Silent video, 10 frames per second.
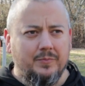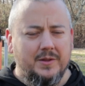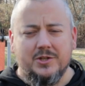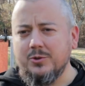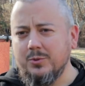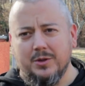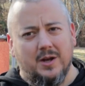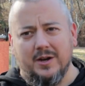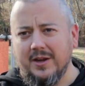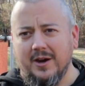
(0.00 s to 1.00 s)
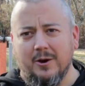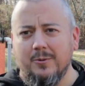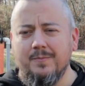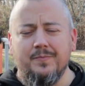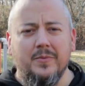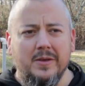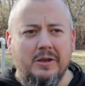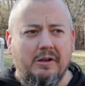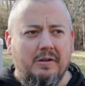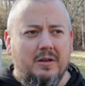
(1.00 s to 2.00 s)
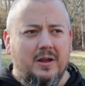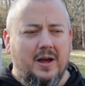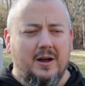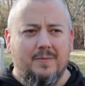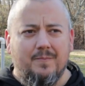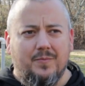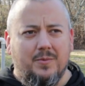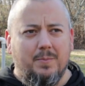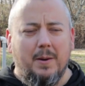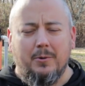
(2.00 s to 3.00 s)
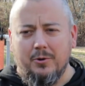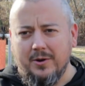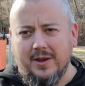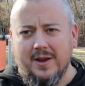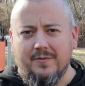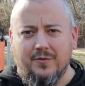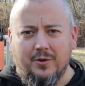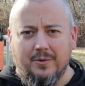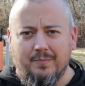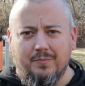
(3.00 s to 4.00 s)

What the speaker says: This is with a hunting arrow. I'll paper tune it again for